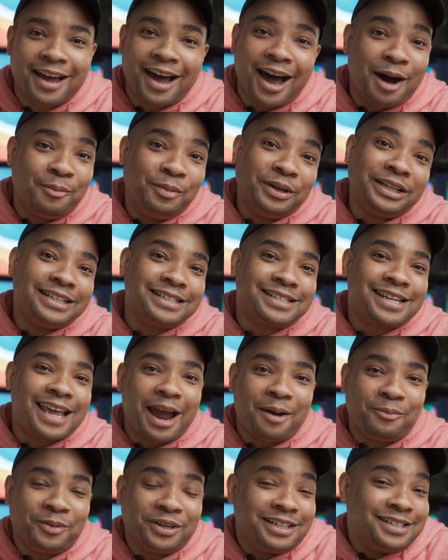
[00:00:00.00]
But this
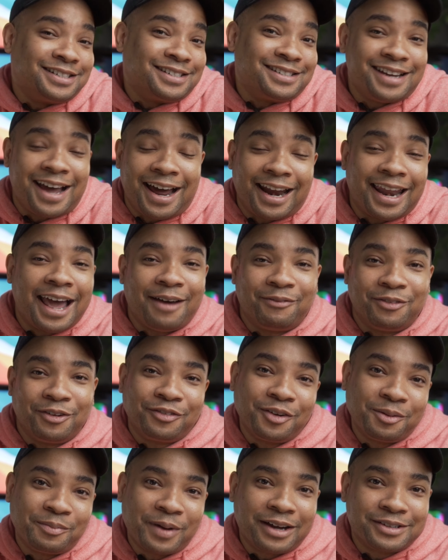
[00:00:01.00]
camera does not have the
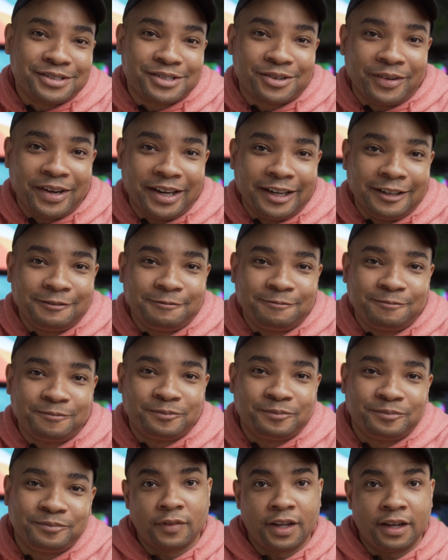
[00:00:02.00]
flip out screen.
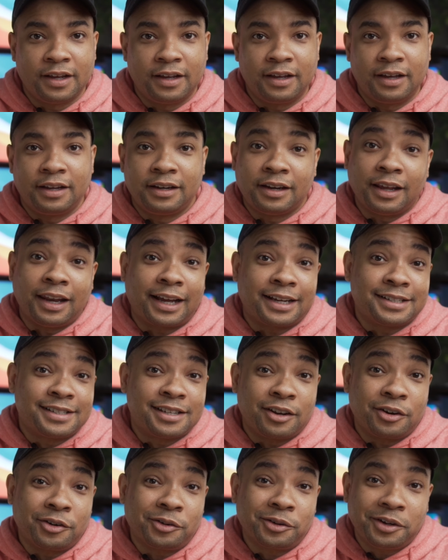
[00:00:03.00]
Now, like I
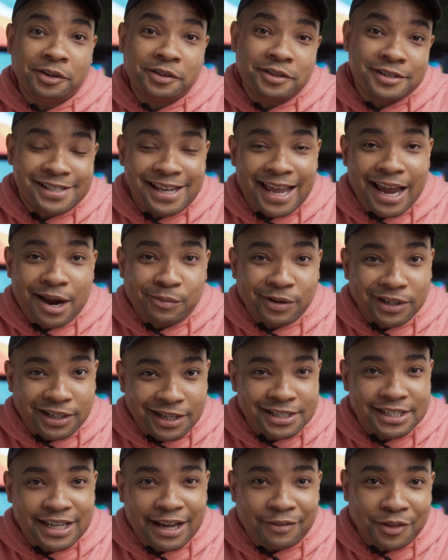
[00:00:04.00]
said earlier, this camera
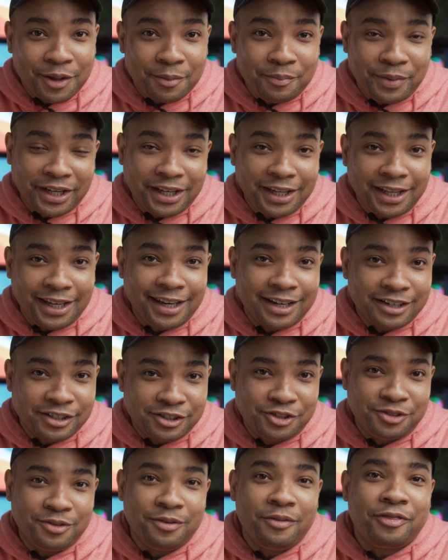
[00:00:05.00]
does have the ability to
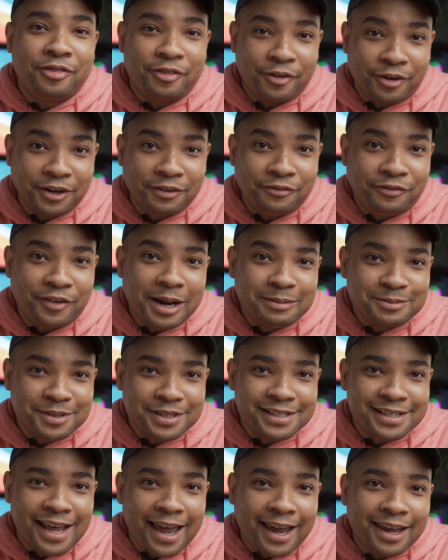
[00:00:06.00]
shoot 30 frames a
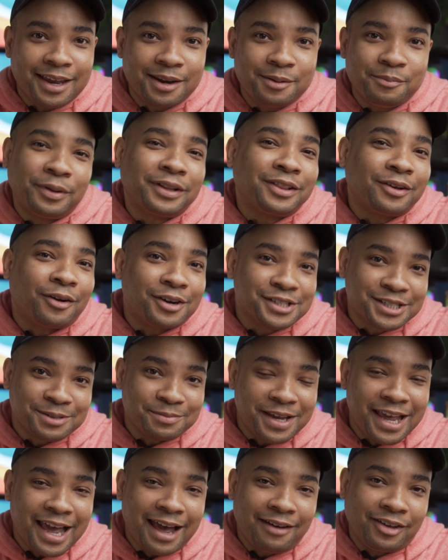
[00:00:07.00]
second, but there are some
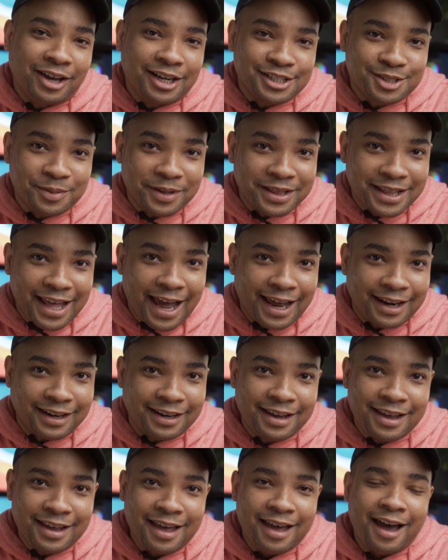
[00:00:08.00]
caveats with that.
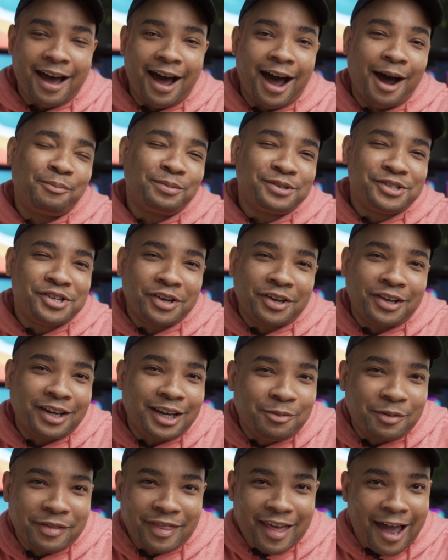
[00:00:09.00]

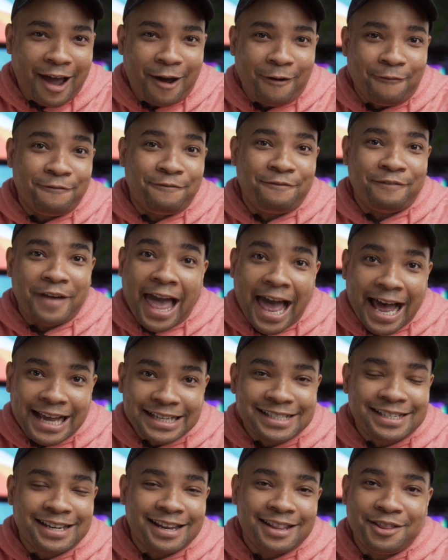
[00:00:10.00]
Particularly with how
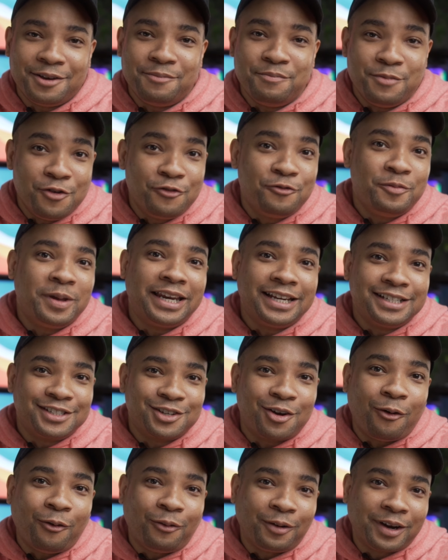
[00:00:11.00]
fast the movement is
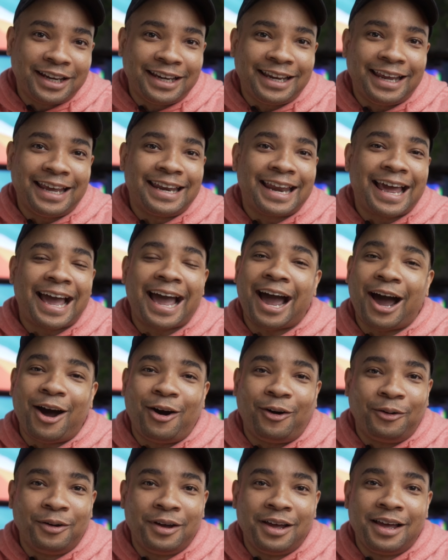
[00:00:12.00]
going and
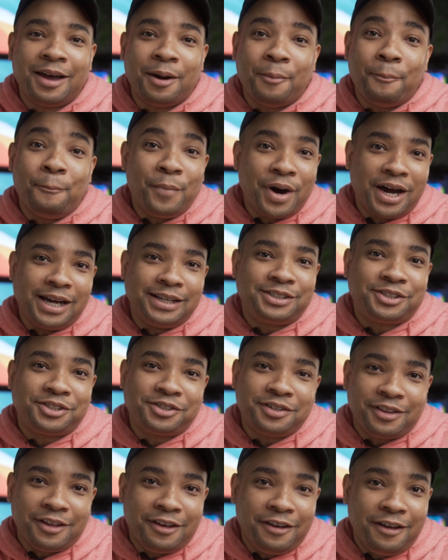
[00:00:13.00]
how
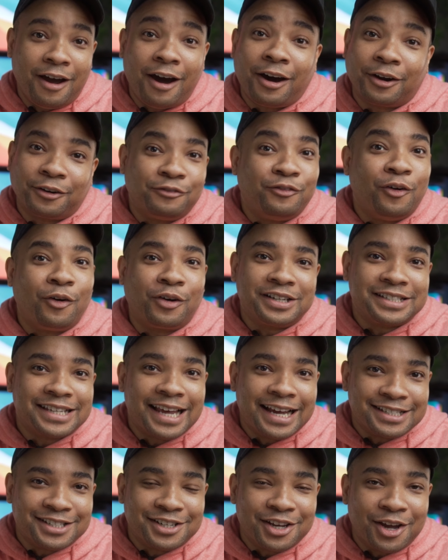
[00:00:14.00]
much the autofocus
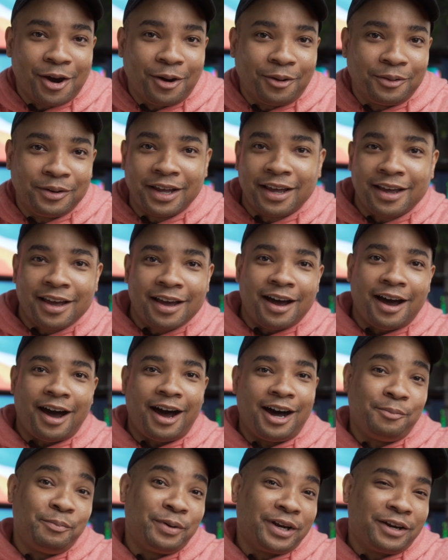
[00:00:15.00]
has to go.
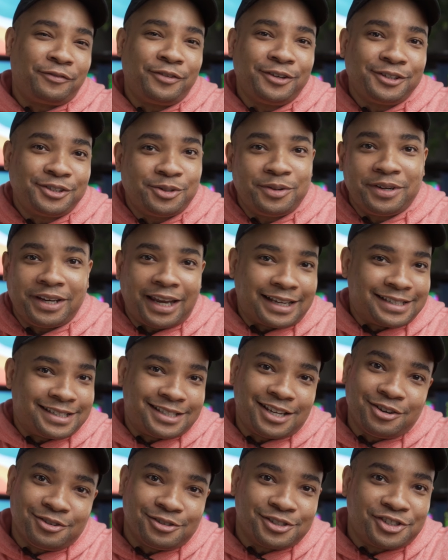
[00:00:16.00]
But if you're doing like
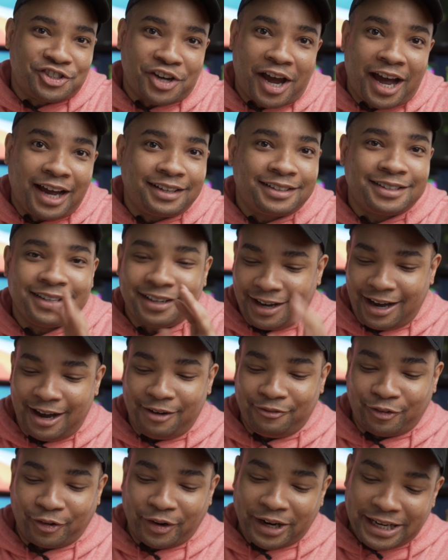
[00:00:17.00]
single shot,
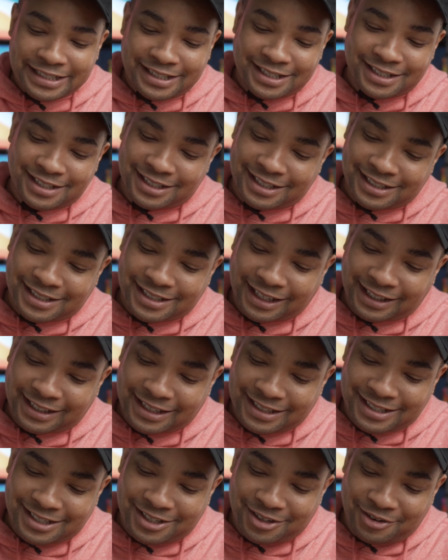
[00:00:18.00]
for instance, let's set
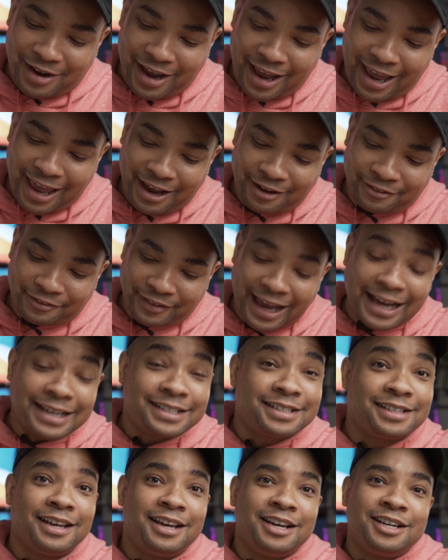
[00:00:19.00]
this to
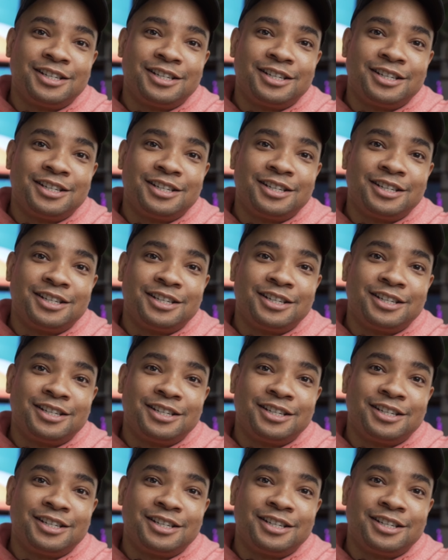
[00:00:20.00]
AFS.